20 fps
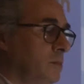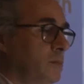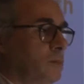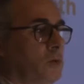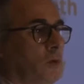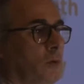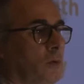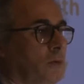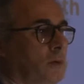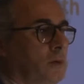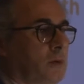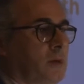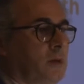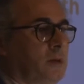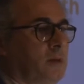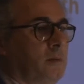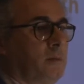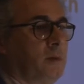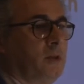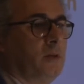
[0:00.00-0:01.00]
told a
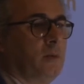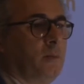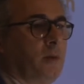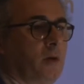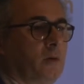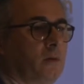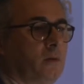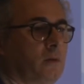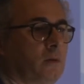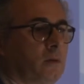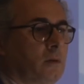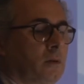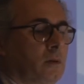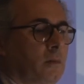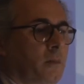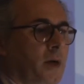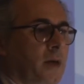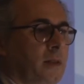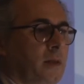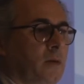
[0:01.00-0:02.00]
little bit about
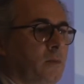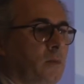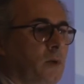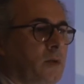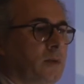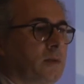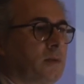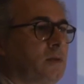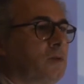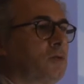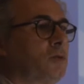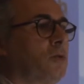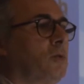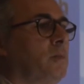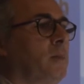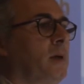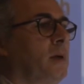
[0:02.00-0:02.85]
Prader-Willi syndrome,